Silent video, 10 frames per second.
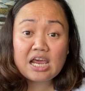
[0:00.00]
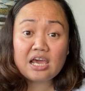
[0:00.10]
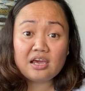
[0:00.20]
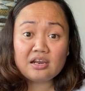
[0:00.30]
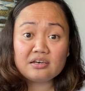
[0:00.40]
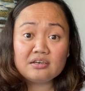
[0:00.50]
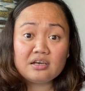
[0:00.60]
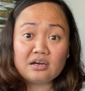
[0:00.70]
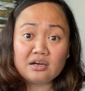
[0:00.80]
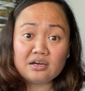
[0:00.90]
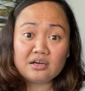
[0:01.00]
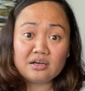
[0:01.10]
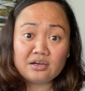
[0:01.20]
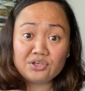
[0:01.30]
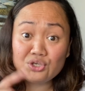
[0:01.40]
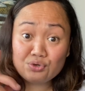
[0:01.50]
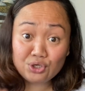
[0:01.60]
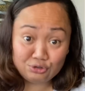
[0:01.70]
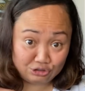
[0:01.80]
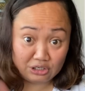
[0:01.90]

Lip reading: and you yourself